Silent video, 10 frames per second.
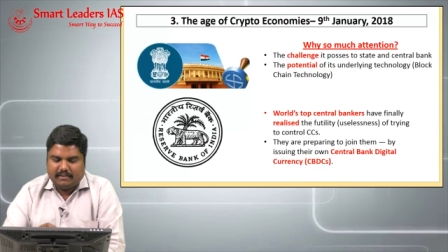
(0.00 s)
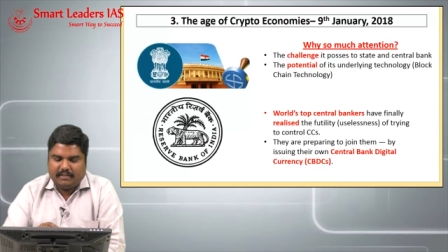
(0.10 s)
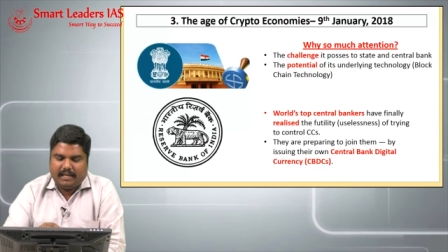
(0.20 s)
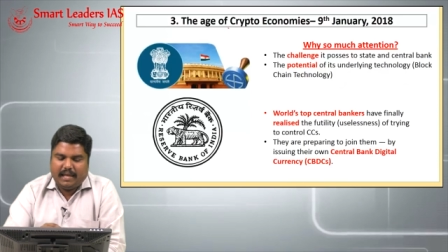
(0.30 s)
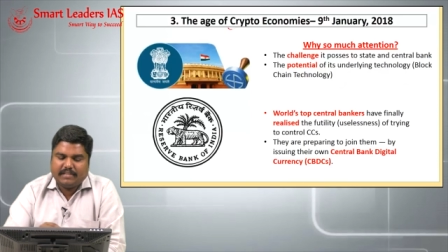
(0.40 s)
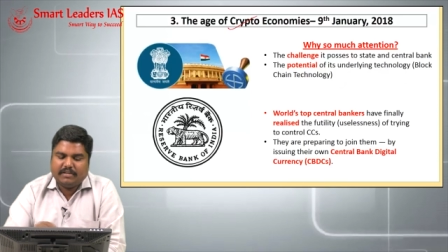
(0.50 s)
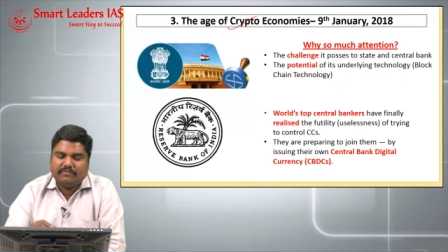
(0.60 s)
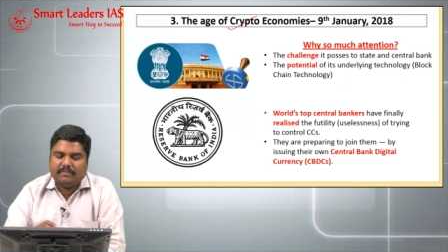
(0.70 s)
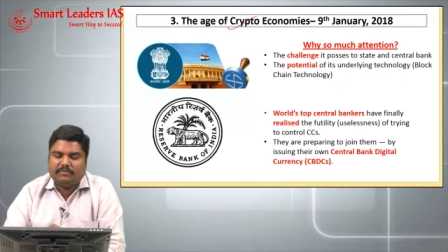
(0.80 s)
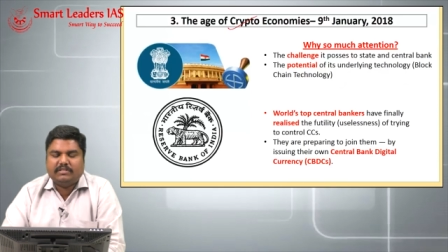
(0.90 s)
the age of
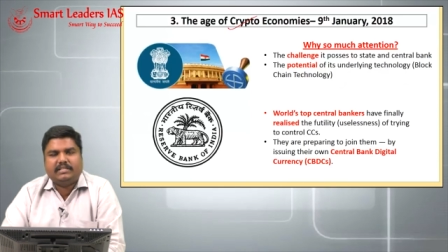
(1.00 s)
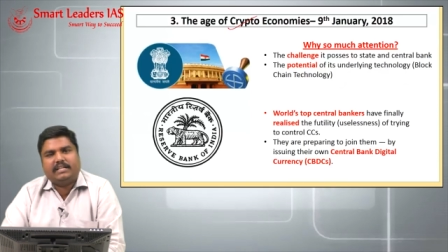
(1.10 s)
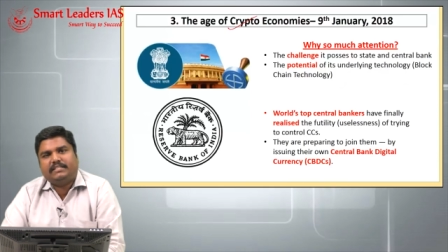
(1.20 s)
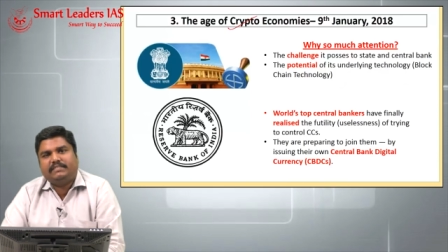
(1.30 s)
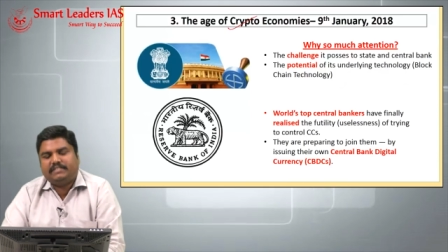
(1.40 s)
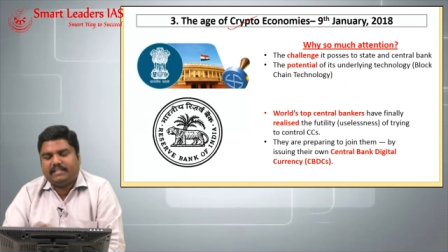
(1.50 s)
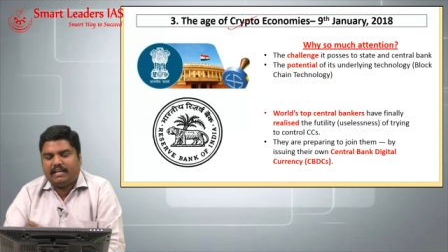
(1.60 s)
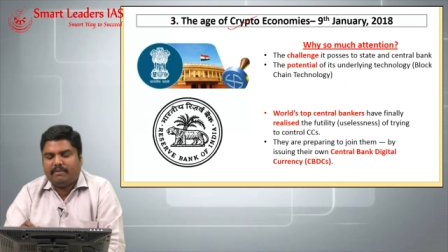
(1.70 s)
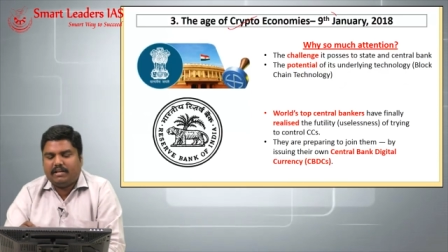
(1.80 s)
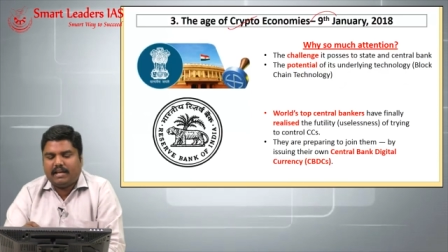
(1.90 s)
cryptocurrencies which
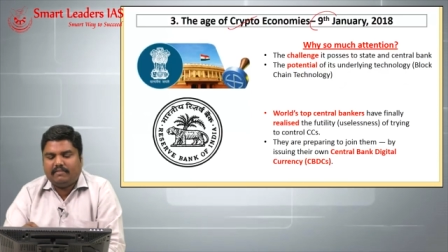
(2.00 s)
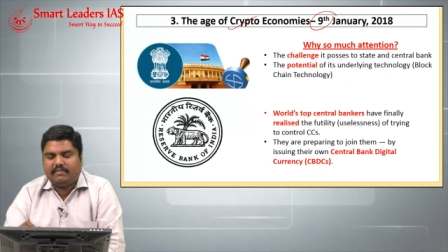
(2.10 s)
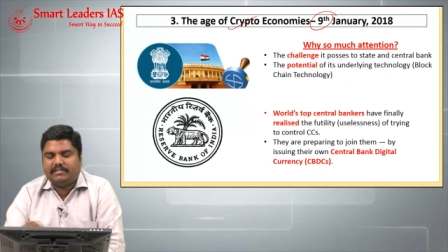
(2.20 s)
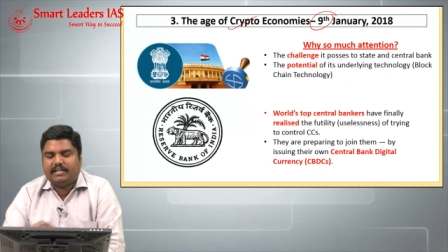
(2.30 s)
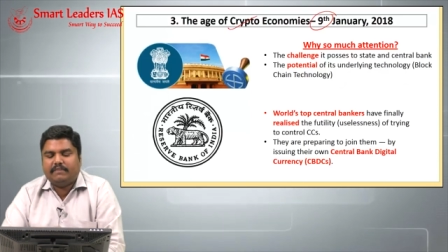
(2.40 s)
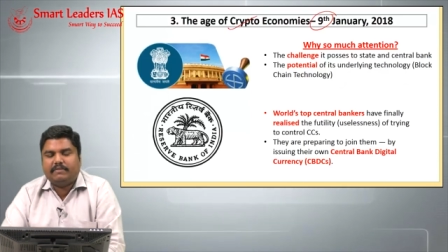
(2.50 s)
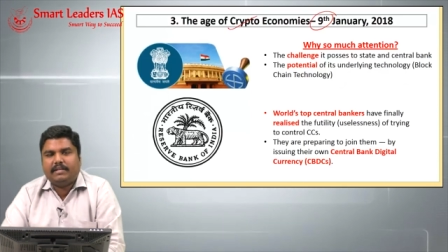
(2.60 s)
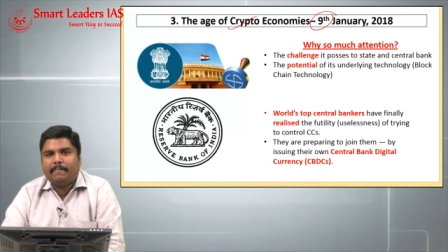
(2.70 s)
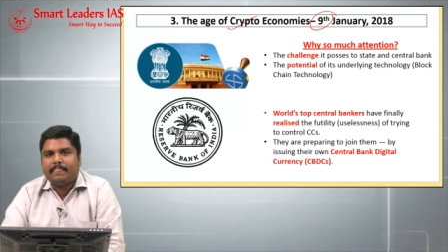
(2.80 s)
came in 9th January.